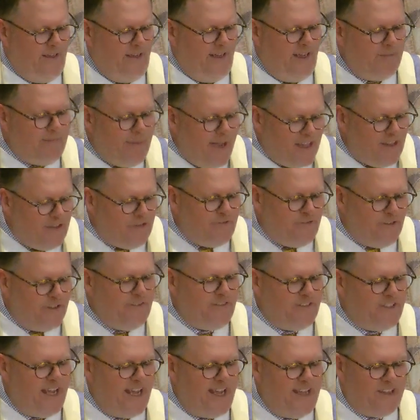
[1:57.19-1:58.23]
And by the
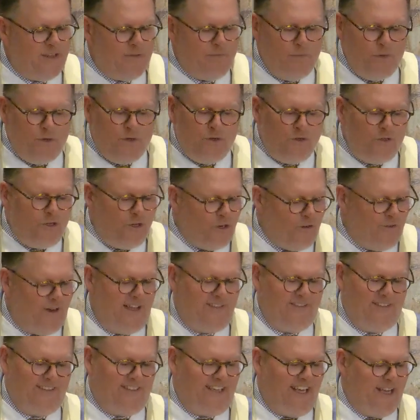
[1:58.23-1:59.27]
fifth day, the mood
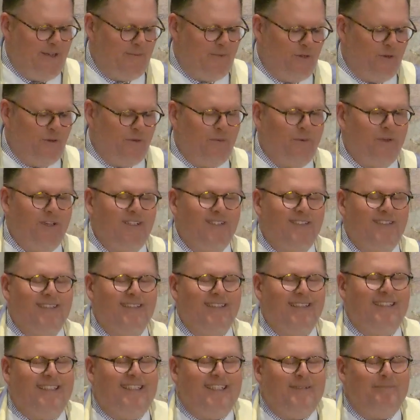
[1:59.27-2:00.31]
around the table was
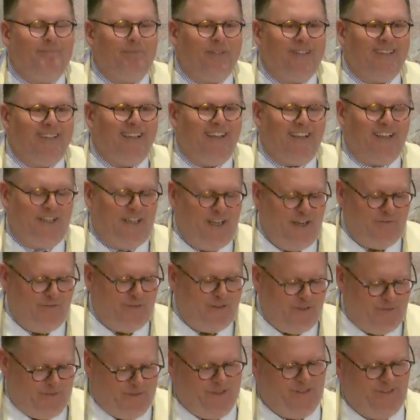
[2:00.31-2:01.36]
deeply
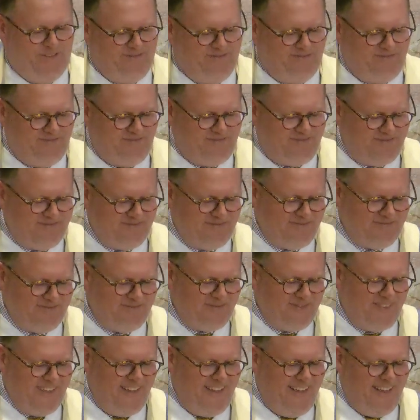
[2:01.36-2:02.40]
uncomfortable.
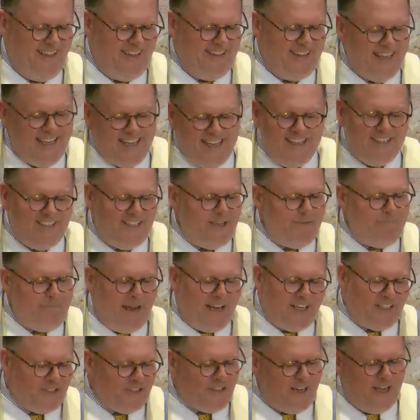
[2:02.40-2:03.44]
The easy banter